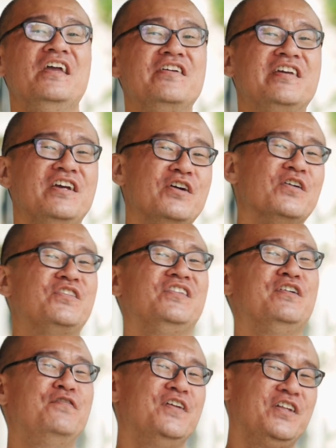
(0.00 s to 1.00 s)
You can go to
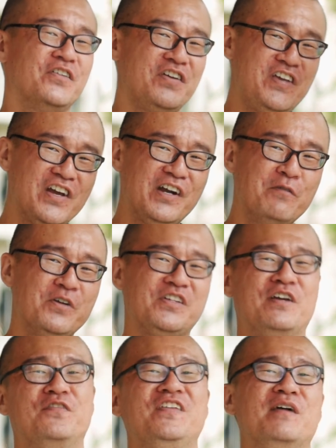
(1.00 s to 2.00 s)
the video here,
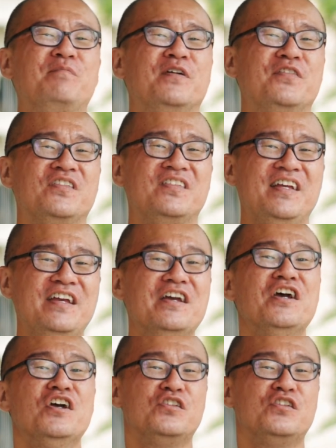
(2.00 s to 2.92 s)
which I've done previously,